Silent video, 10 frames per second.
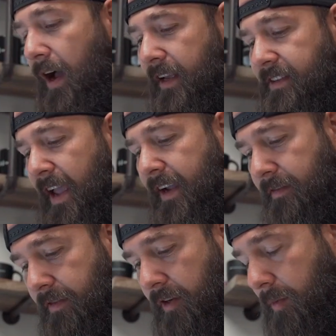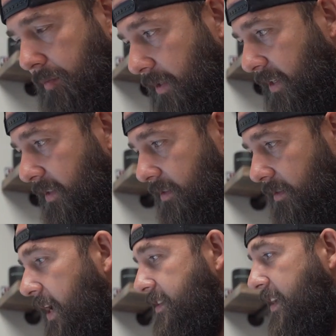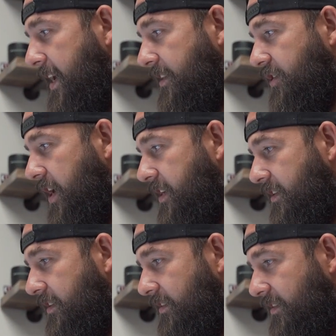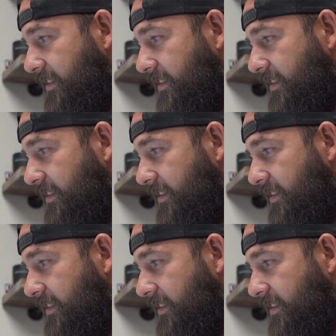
Is Zach available, please? Hey, Zach, it's Jason.